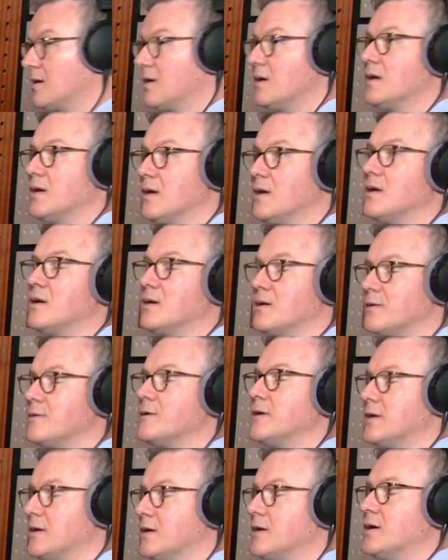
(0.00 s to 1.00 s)
It would
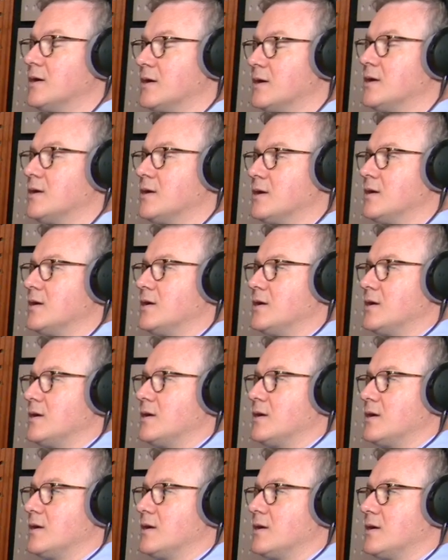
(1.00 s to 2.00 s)
have to be a different type
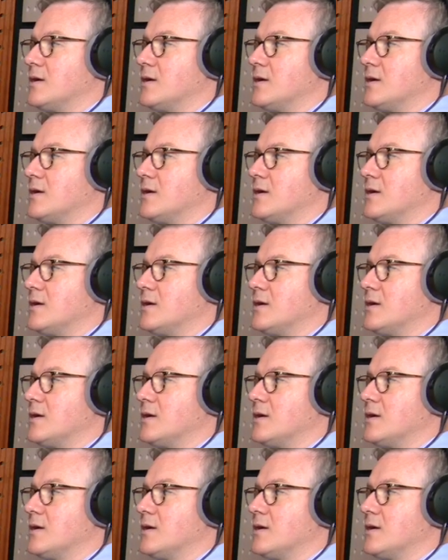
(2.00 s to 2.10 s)
of model